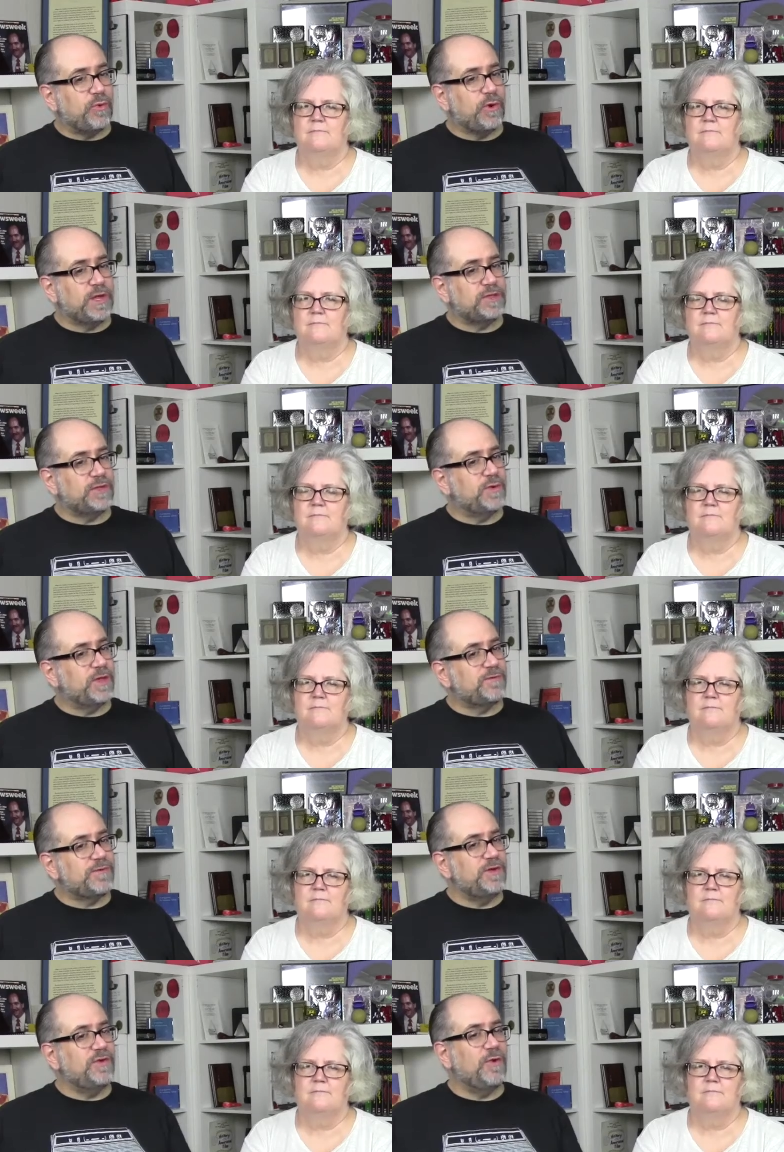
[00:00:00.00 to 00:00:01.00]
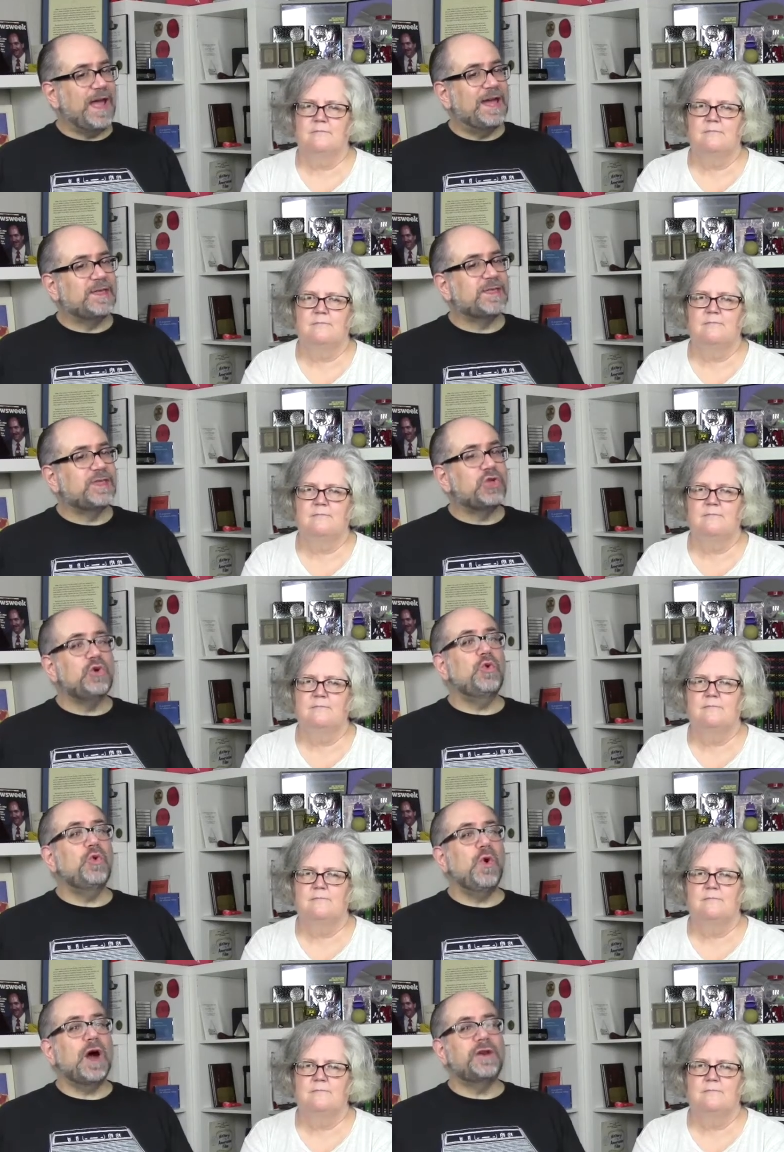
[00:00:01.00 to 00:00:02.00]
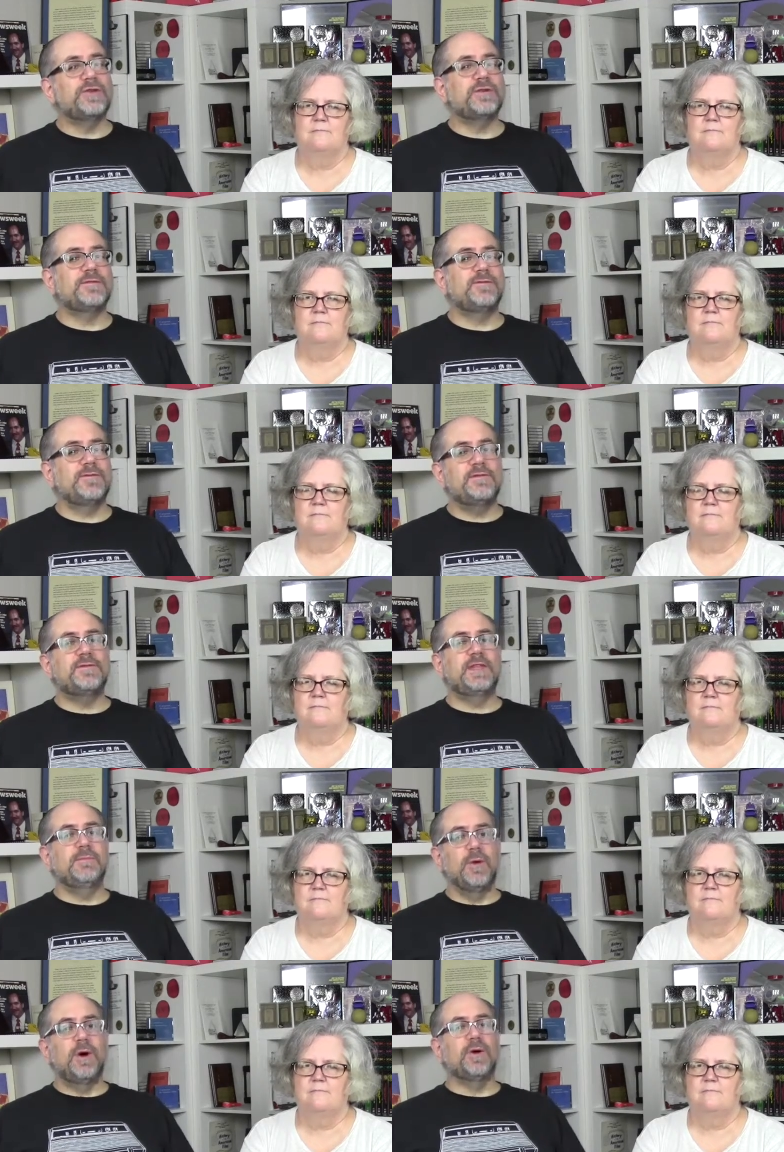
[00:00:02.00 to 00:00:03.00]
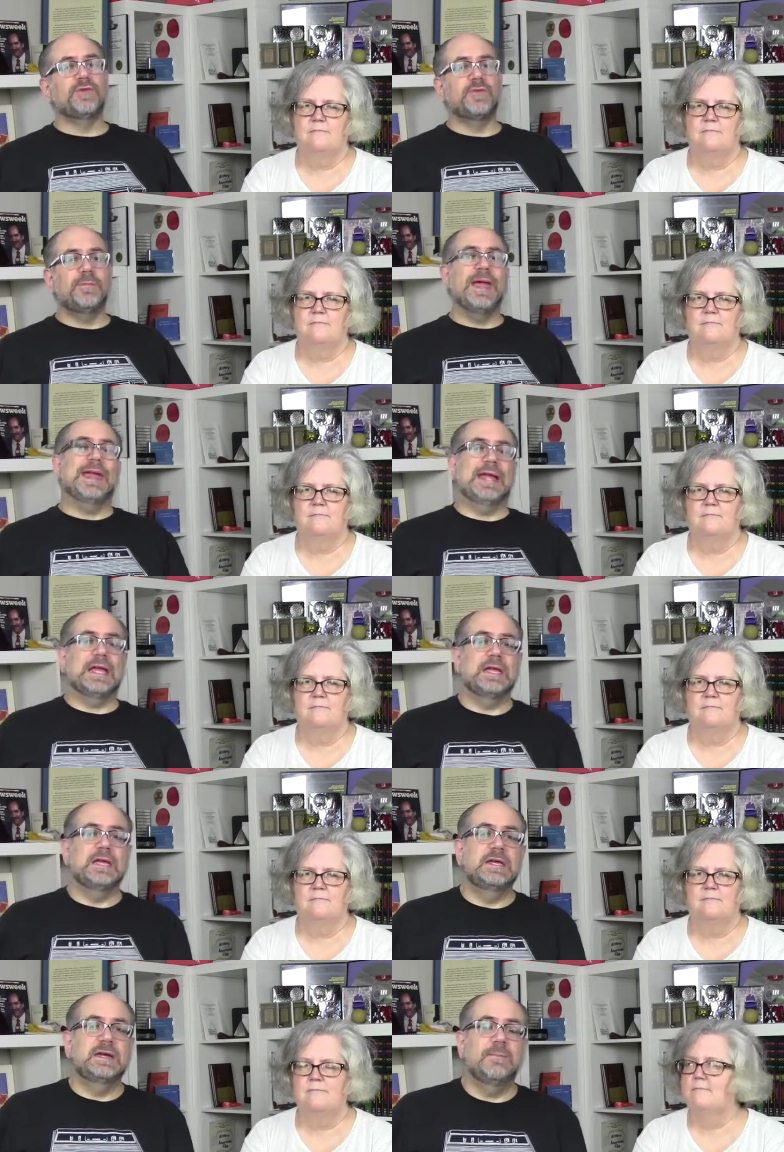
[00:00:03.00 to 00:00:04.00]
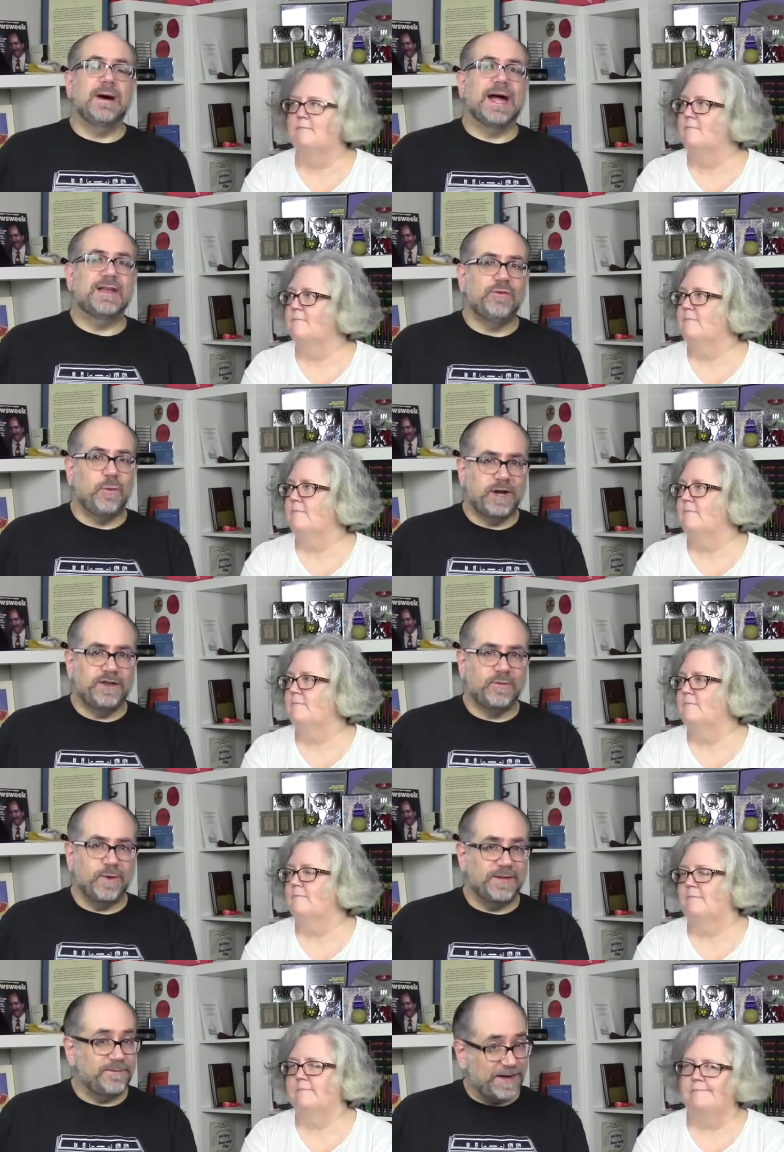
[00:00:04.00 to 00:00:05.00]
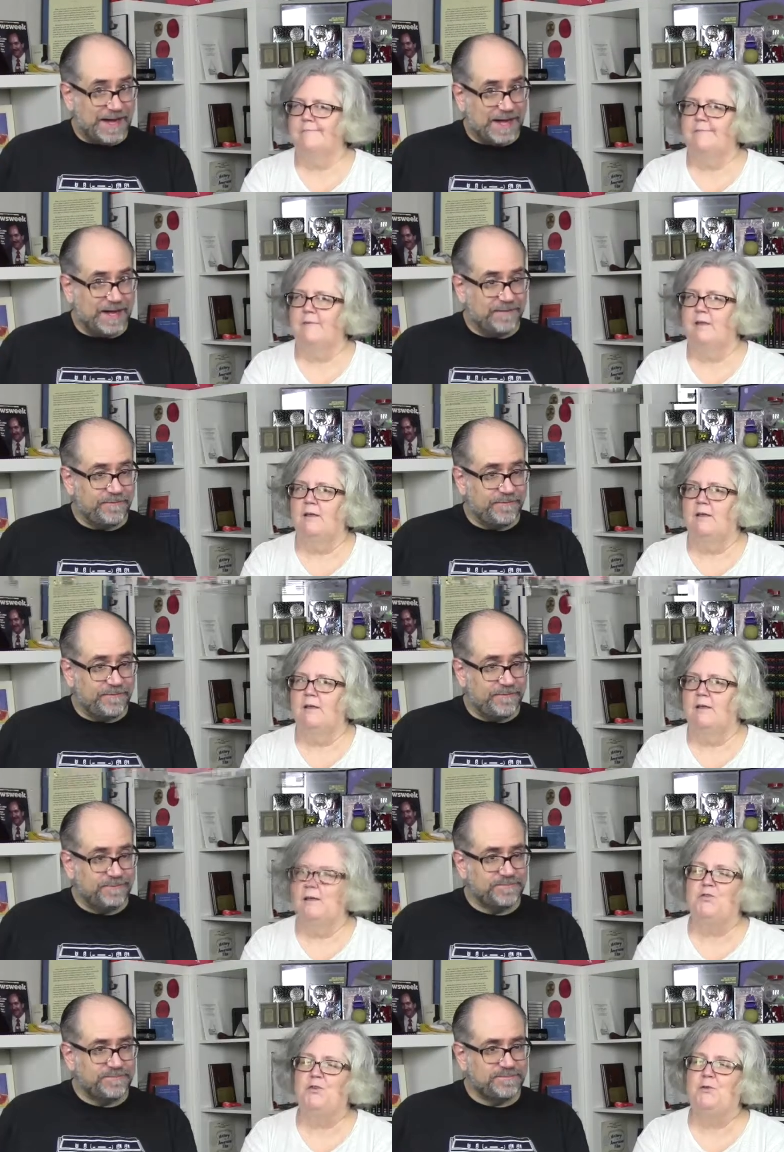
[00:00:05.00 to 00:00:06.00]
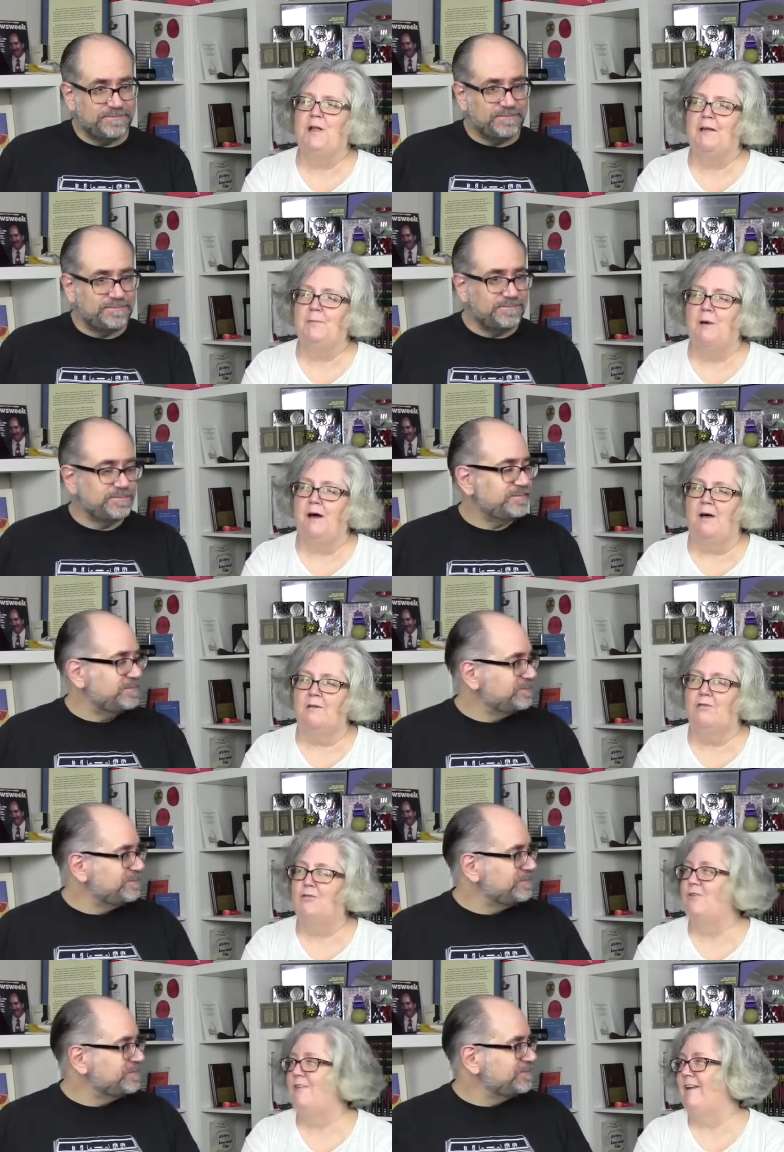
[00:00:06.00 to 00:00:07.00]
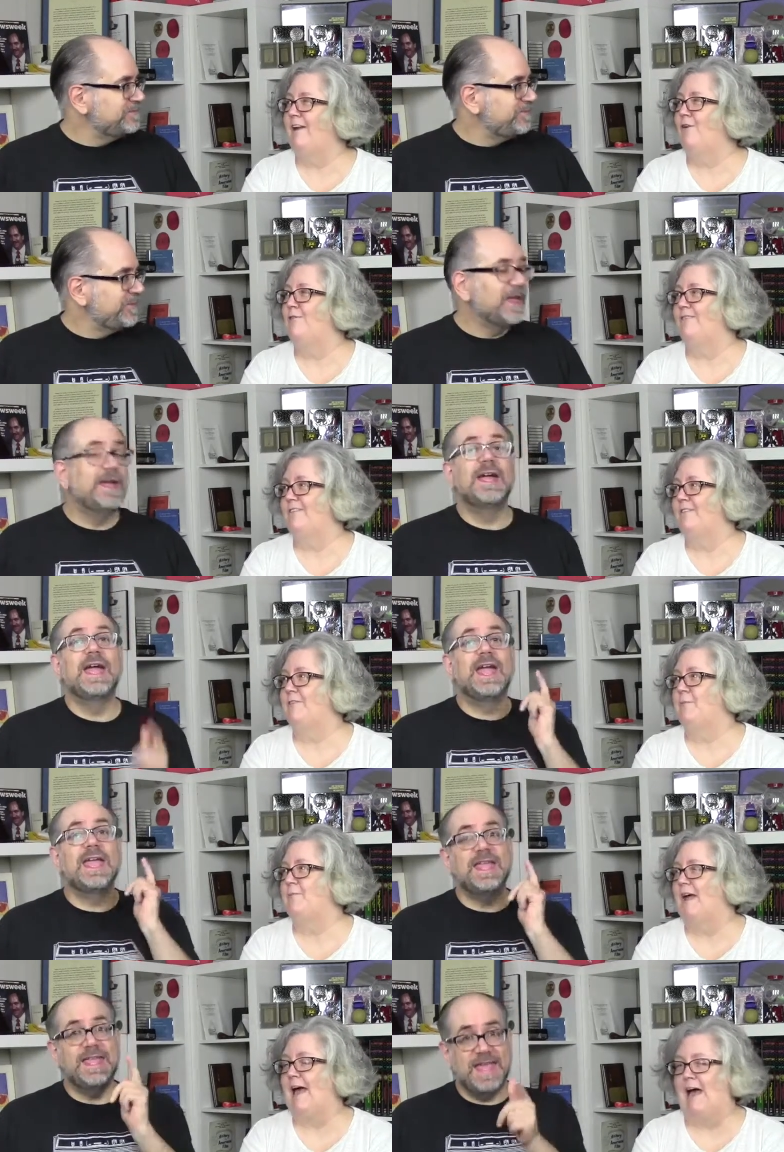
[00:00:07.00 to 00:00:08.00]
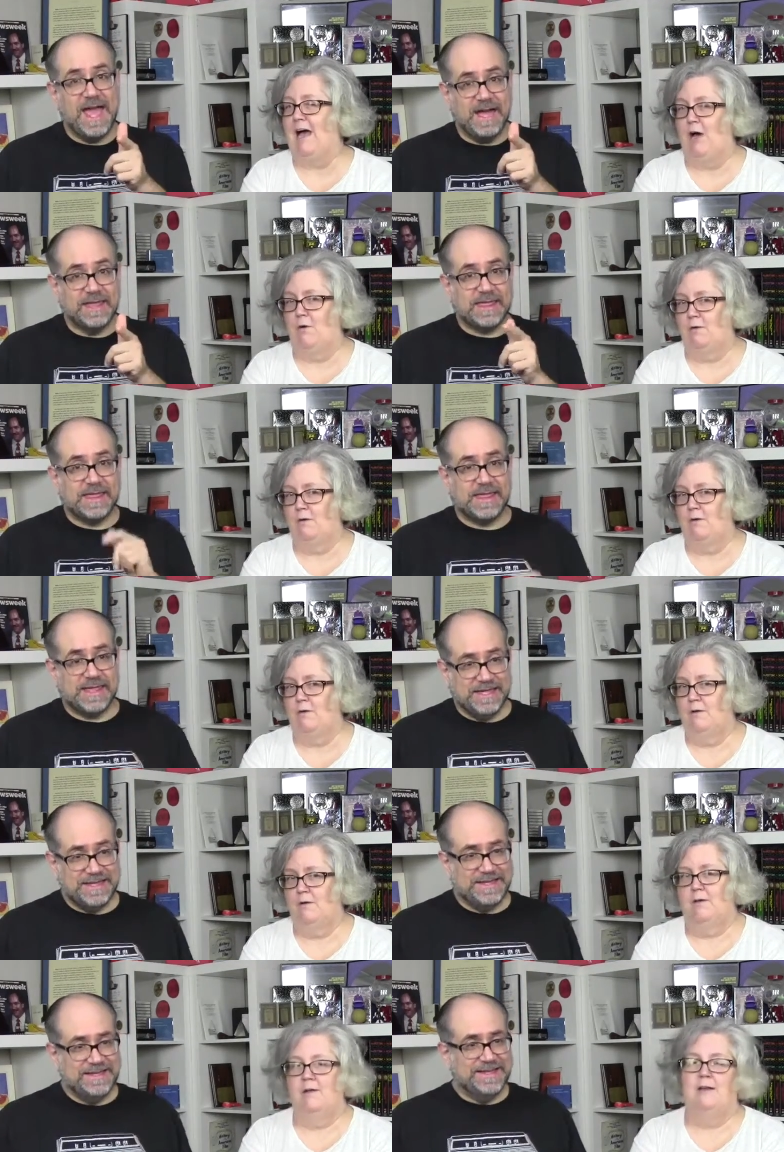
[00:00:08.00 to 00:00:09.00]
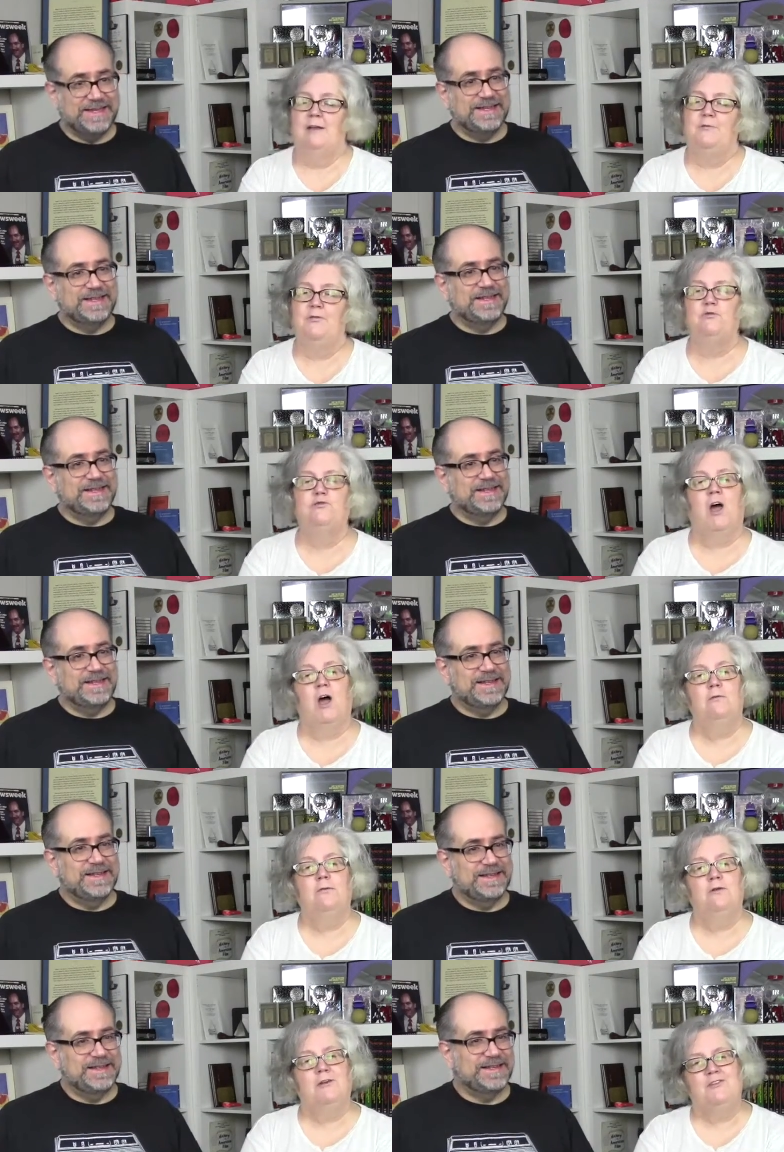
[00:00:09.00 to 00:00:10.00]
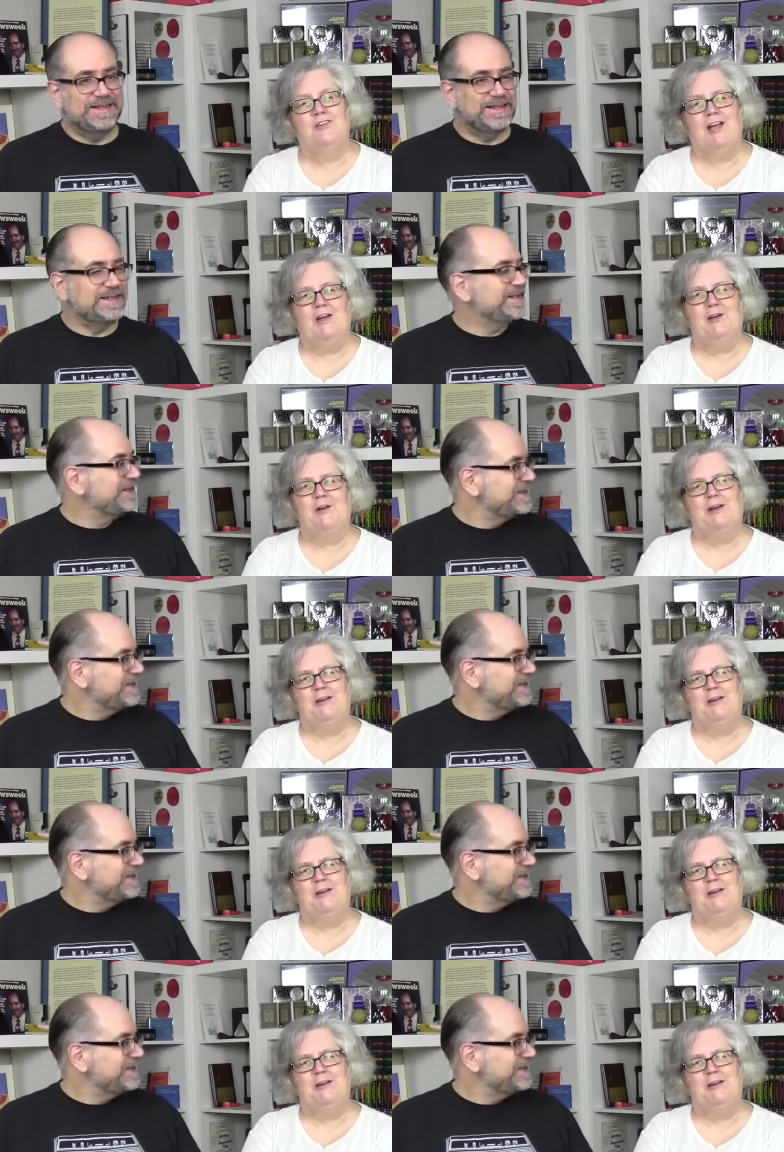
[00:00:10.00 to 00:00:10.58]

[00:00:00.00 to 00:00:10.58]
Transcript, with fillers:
Speaker 1: point to as few as 250 malls remaining by 2025.
Speaker 2: So if you like malls, you should get out and visit them now. Yes. And if you don't, you can check out our